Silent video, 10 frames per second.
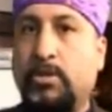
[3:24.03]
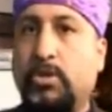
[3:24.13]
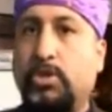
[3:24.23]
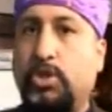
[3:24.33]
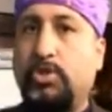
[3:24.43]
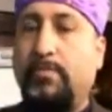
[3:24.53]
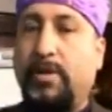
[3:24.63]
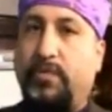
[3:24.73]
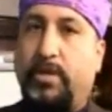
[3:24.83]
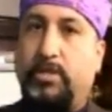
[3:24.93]
Yahushua,
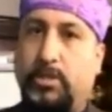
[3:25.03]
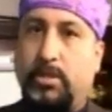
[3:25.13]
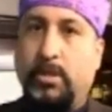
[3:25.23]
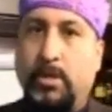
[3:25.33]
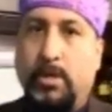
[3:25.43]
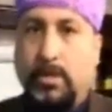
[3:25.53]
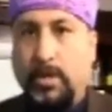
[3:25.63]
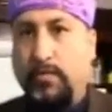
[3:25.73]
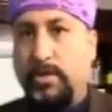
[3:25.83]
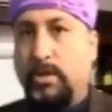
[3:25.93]
my friends,
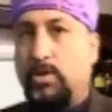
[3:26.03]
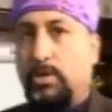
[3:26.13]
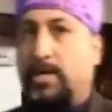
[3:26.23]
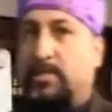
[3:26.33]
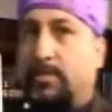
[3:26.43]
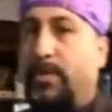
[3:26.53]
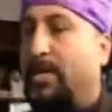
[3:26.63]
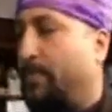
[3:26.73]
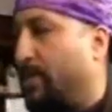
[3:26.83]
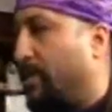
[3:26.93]
if we note, as a
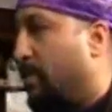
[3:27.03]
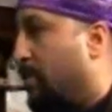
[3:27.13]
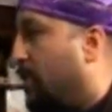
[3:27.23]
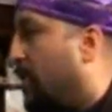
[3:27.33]
baby,